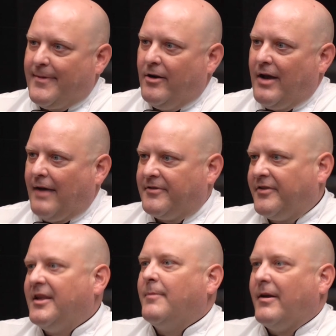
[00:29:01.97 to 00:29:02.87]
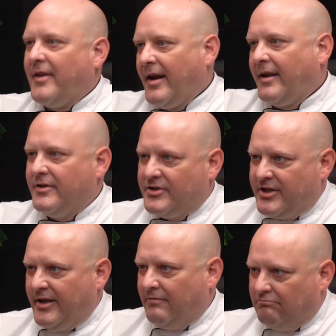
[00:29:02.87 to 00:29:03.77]
don't have to think about that. I can just
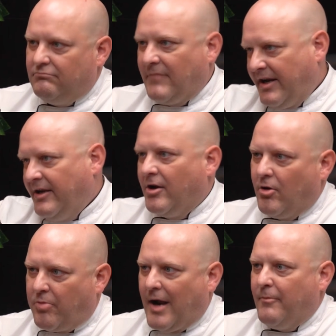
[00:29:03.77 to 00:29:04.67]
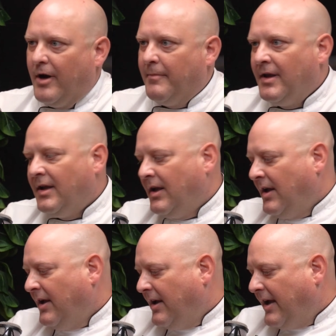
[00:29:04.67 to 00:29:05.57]
I need to go to prime rib
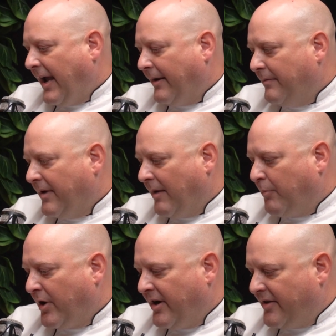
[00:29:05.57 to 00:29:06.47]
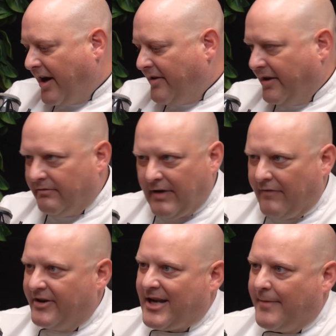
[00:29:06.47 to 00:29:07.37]
and put it in there. And then
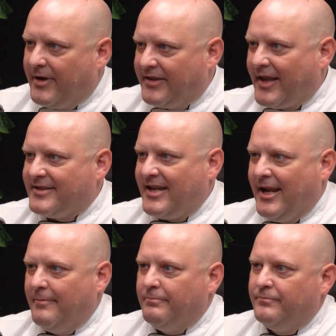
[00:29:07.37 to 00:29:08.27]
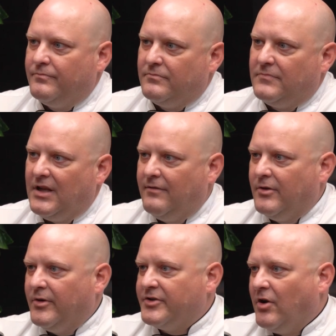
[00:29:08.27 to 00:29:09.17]
every time you get that same even
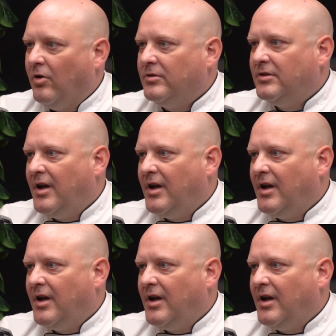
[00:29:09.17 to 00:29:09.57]
result.